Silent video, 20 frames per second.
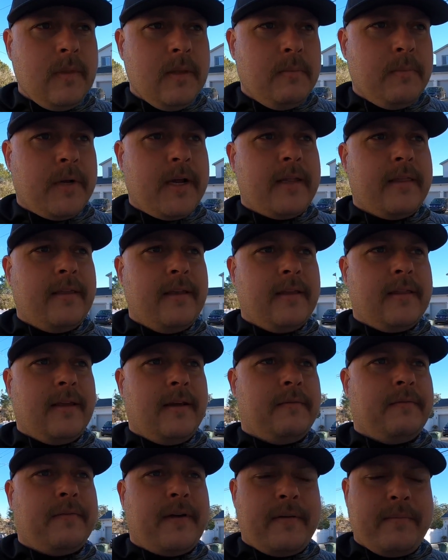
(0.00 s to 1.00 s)
But I think
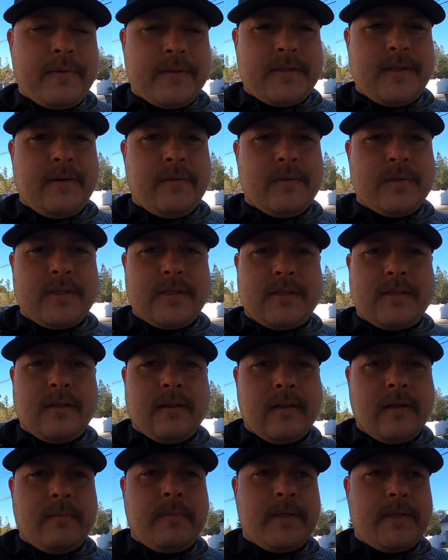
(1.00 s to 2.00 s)
that 5% was just a
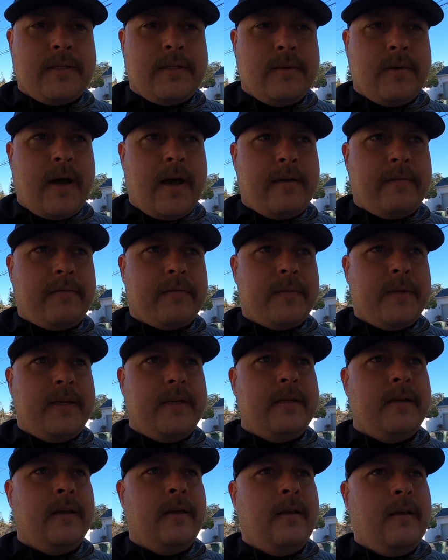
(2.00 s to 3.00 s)
little bit too high for
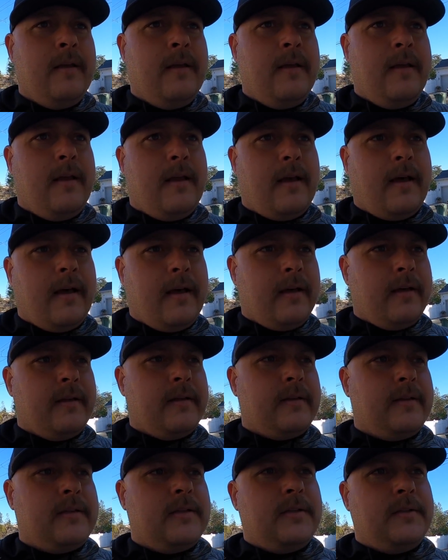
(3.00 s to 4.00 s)
me
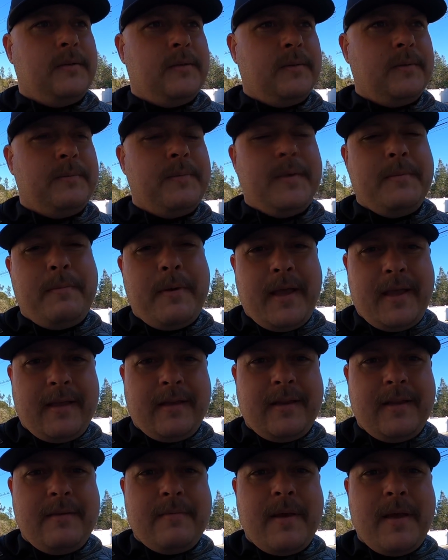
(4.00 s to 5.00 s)
to be
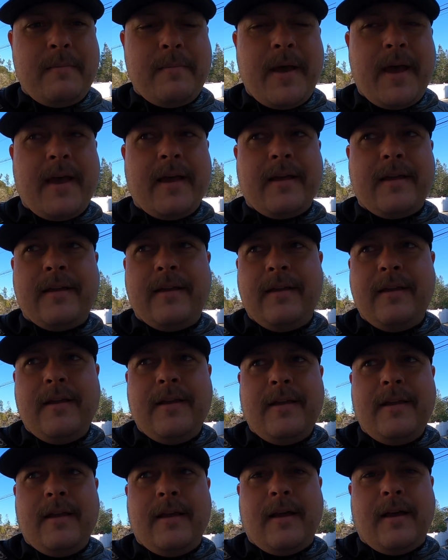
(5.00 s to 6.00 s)
paying eBay back.
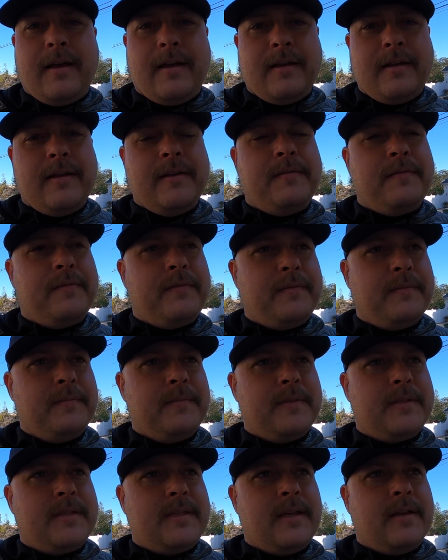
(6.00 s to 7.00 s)
If
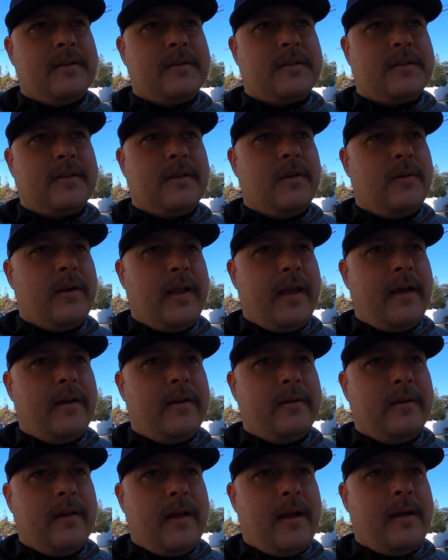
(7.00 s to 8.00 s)
sales slow
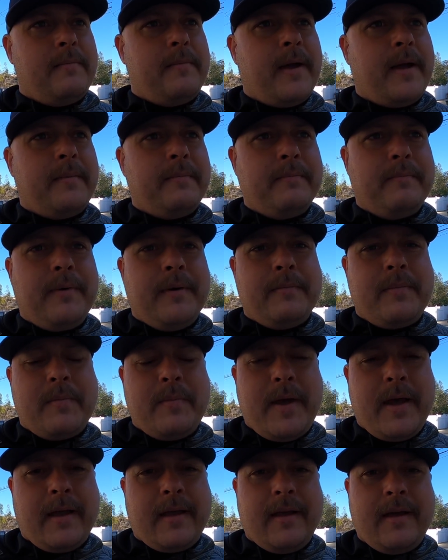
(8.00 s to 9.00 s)
down, I might bump it
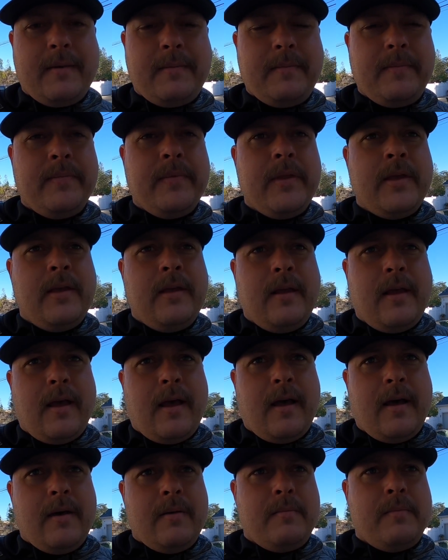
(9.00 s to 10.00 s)
back up.
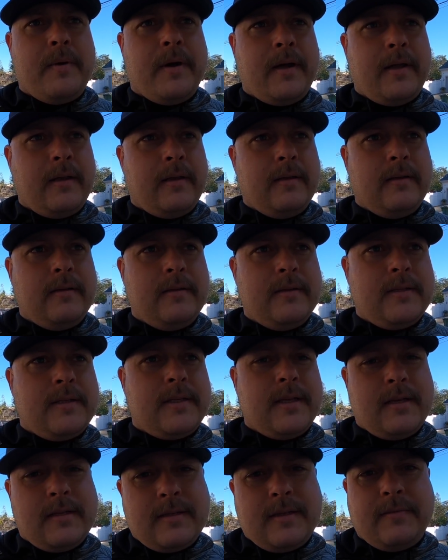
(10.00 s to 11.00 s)
But
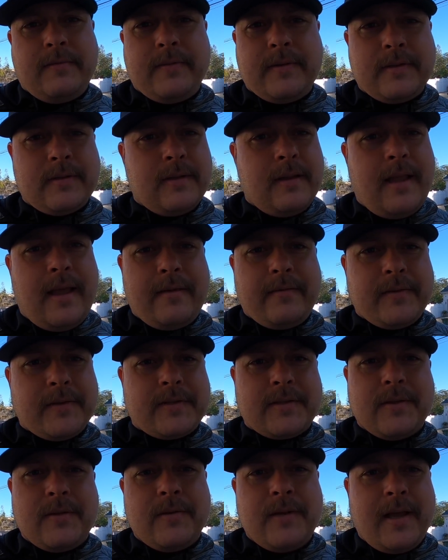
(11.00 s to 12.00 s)
sales haven't
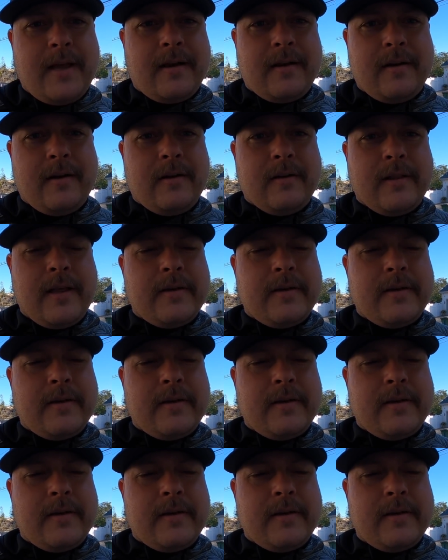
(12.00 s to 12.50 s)
slowed down at all.